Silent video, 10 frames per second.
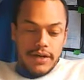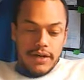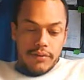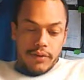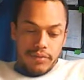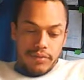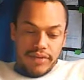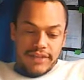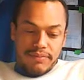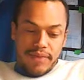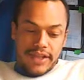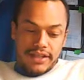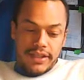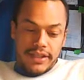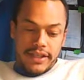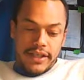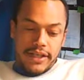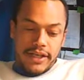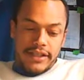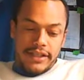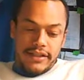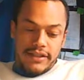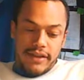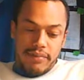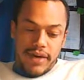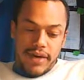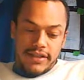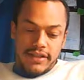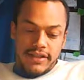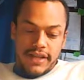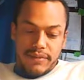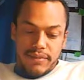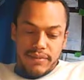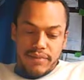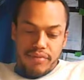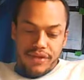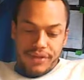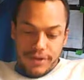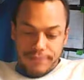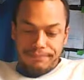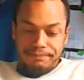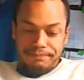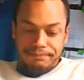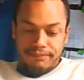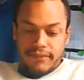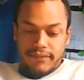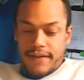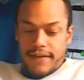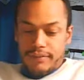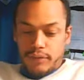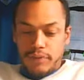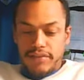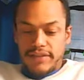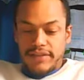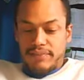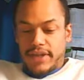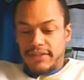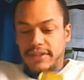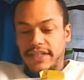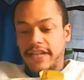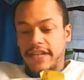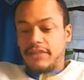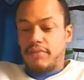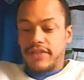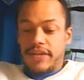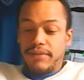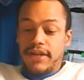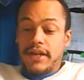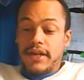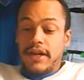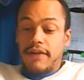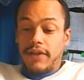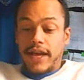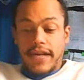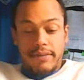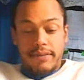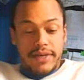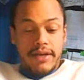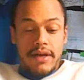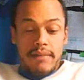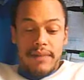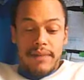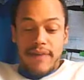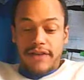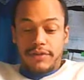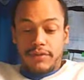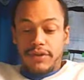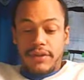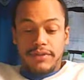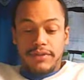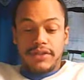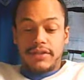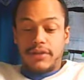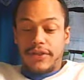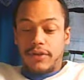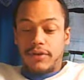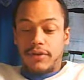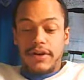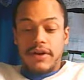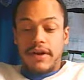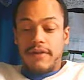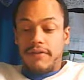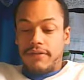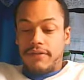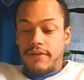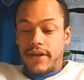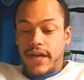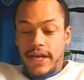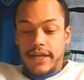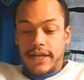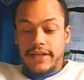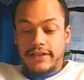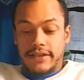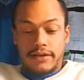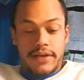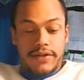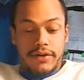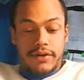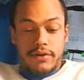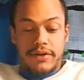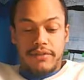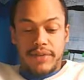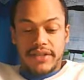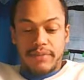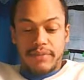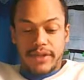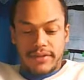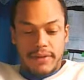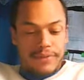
Ruler placement postulate. Distance sum postulate. Segment midpoint theorem. Okay, ruler placement postulate is any 2 points A and B of the line AB may be matched with the real numbers so that the coordinate of A is 0 and the coordinate of B is a positive number.